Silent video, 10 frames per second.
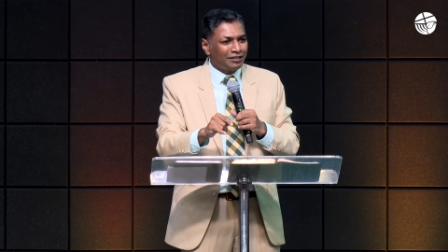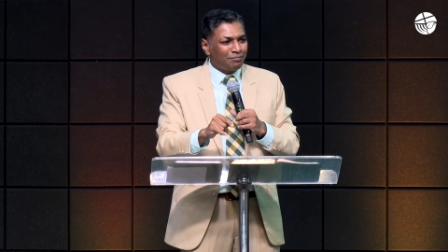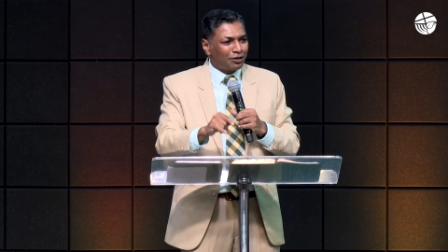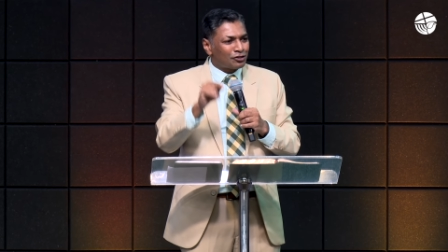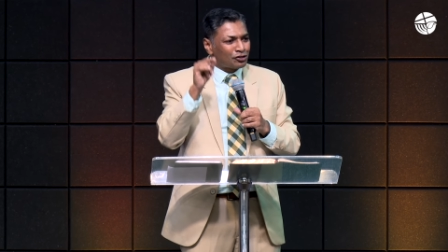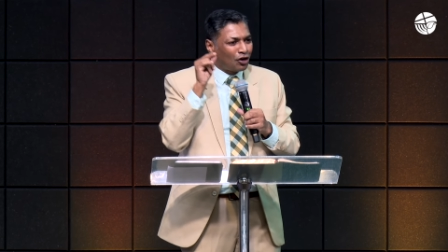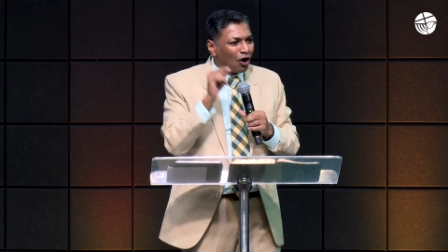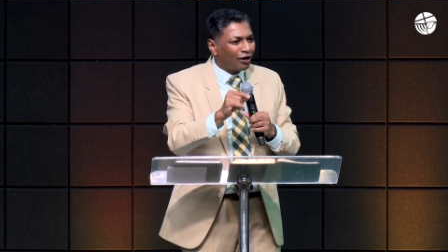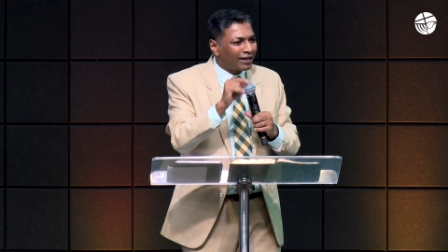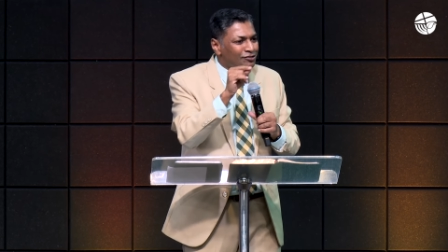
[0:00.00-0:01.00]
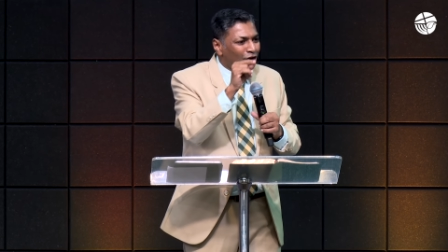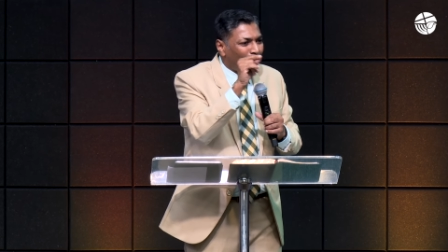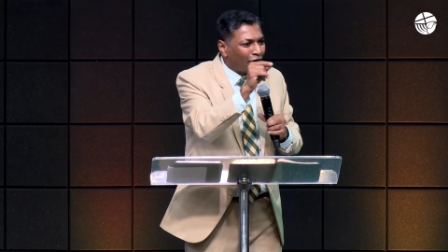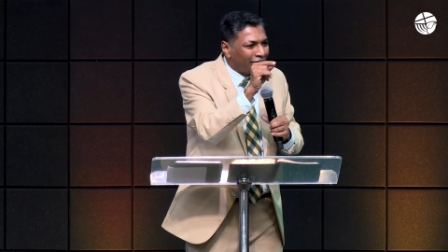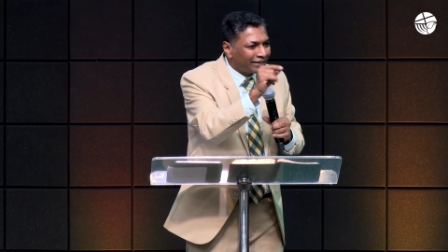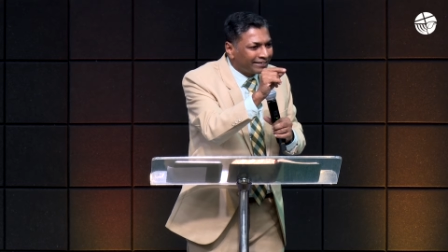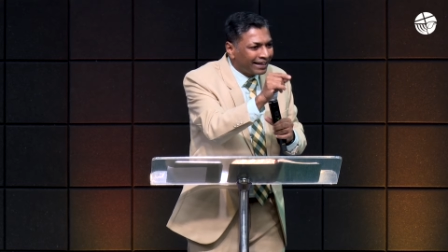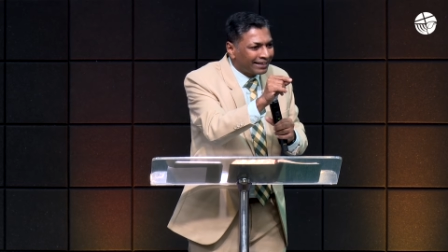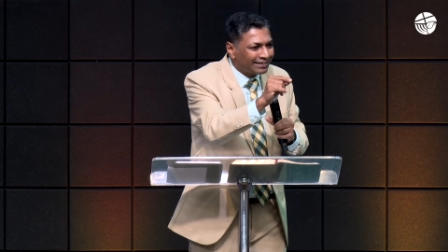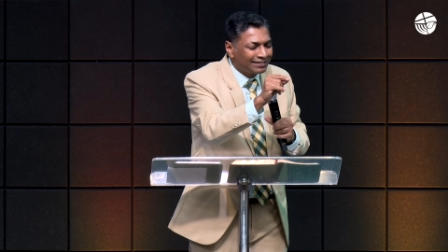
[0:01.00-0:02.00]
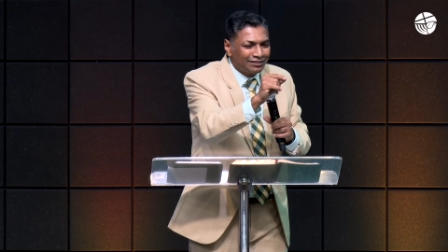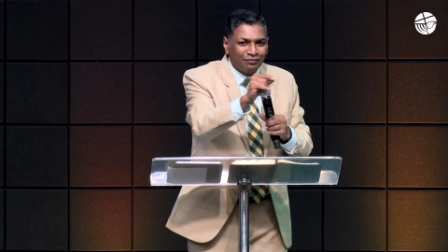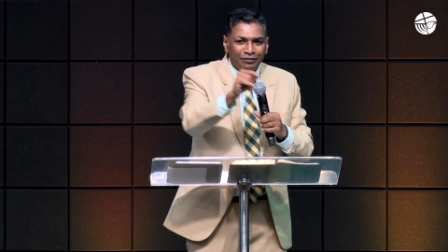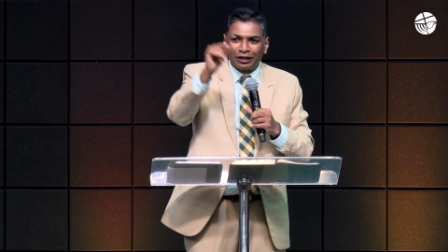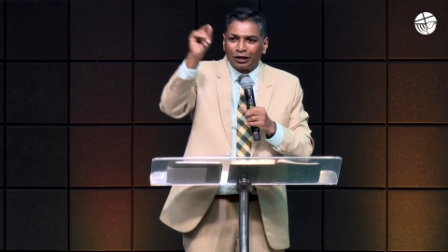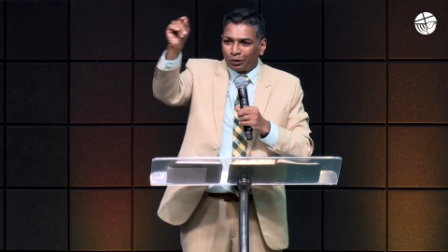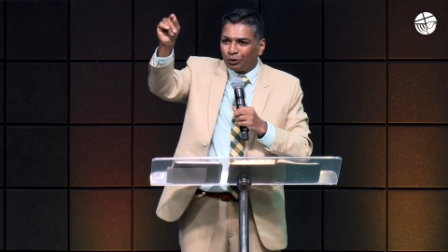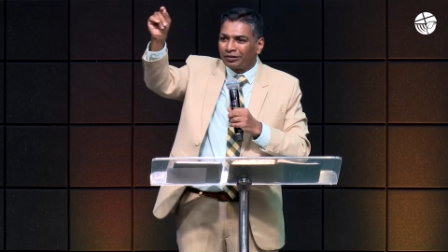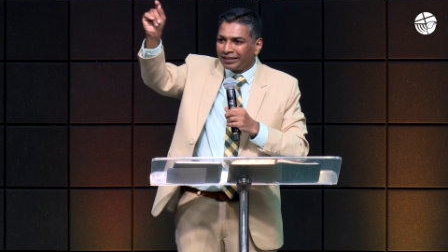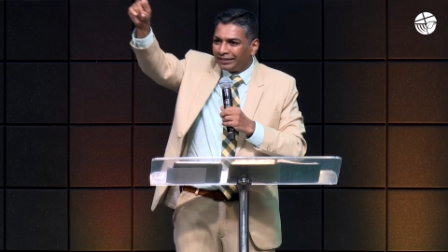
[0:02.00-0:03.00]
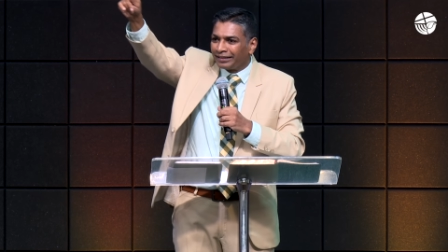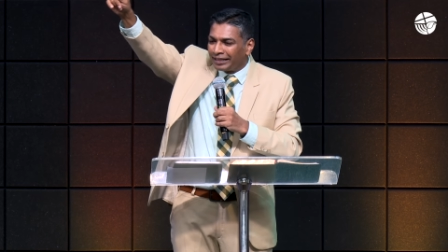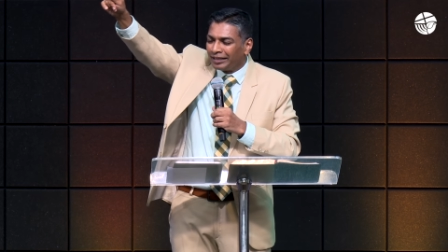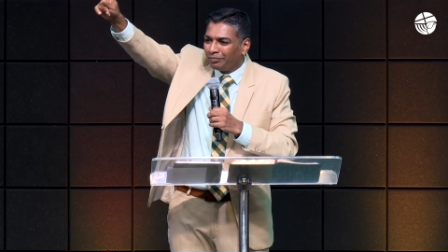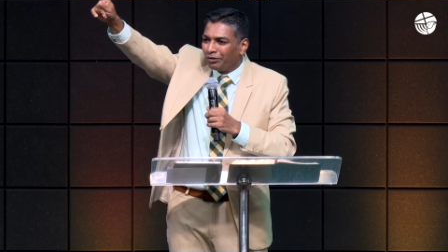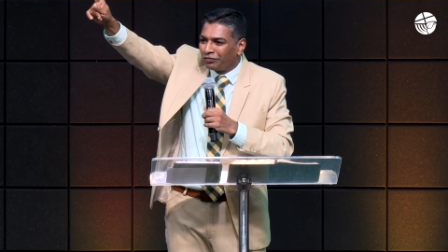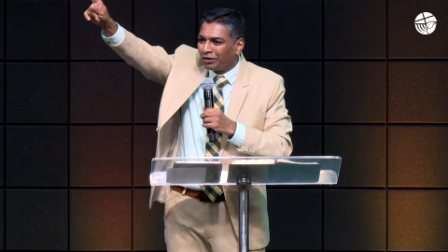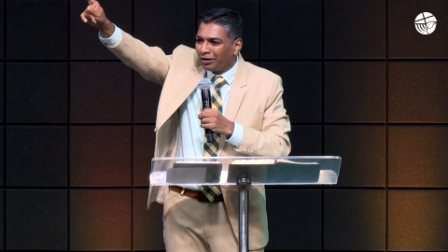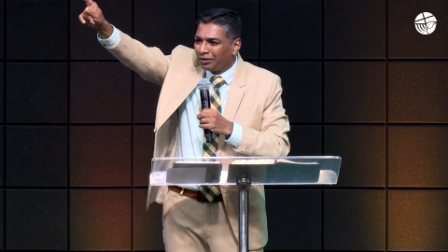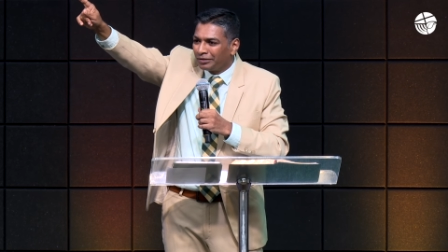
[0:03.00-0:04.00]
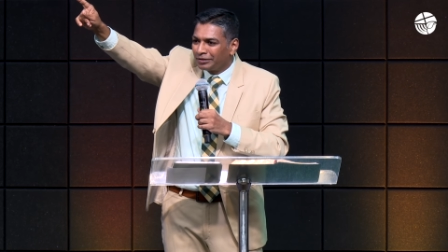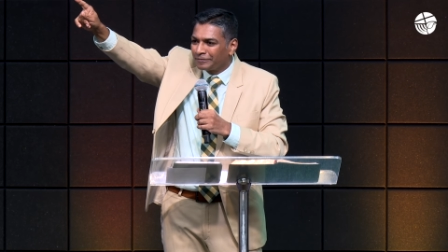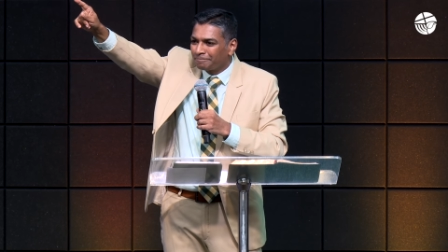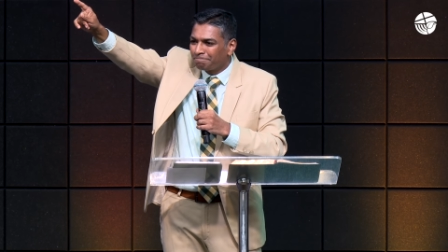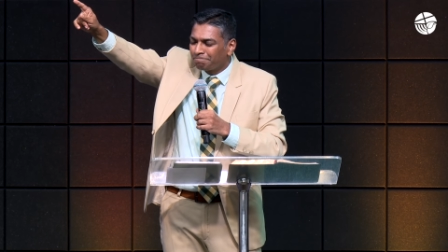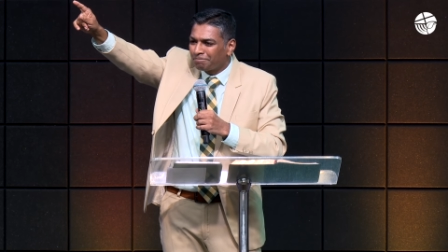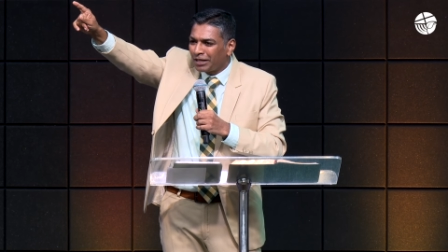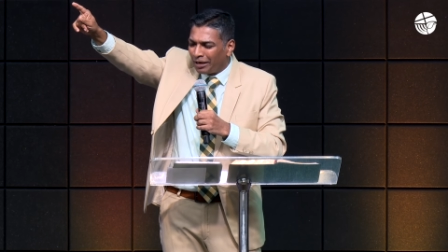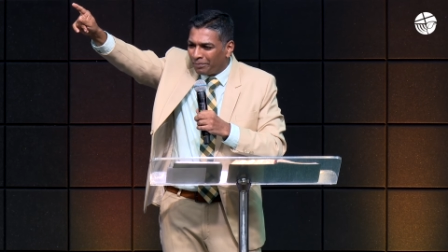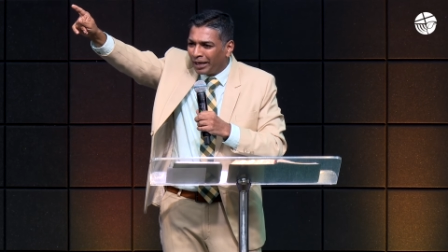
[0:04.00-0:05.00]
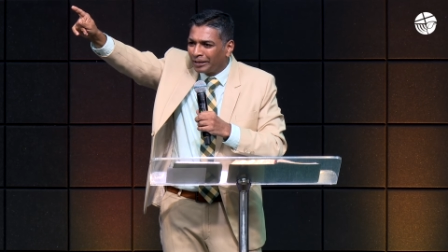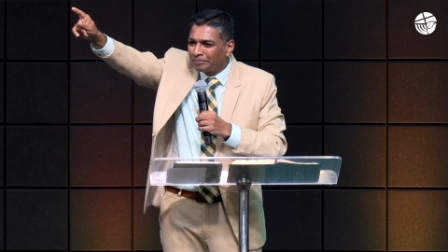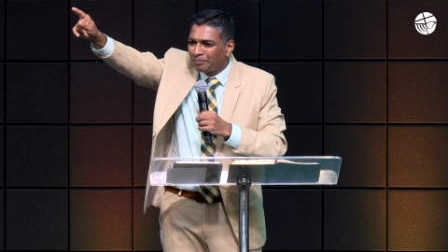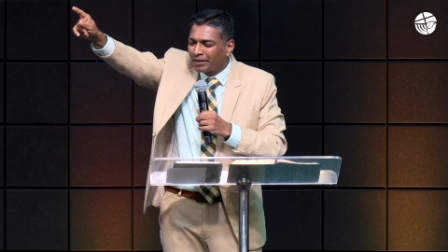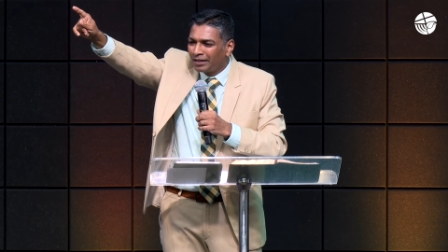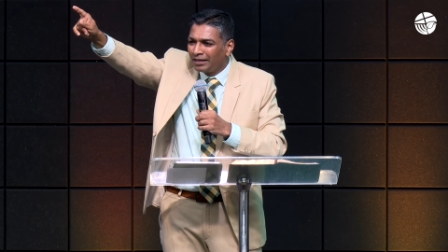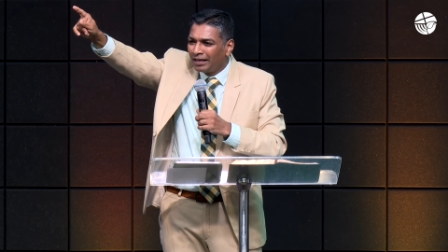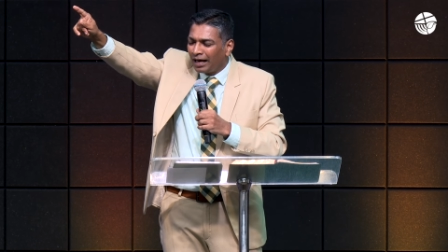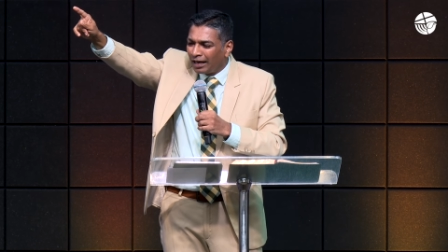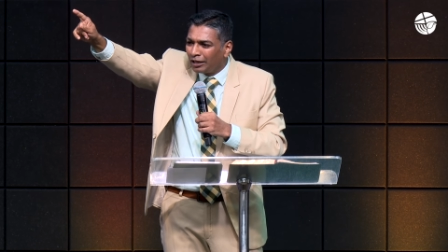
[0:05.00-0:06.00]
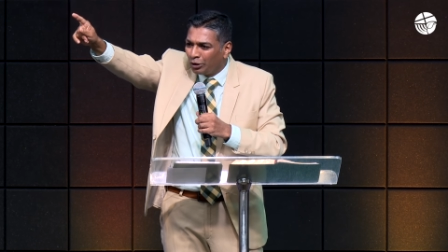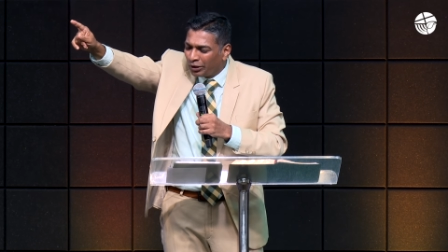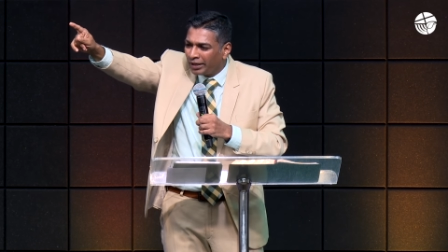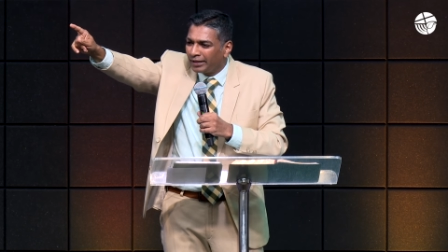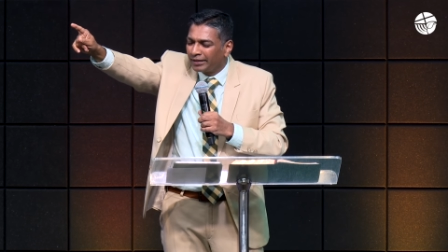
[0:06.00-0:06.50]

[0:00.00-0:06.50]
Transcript: because God has honored that with the growth in the kingdom of God. Amen? Hallelujah.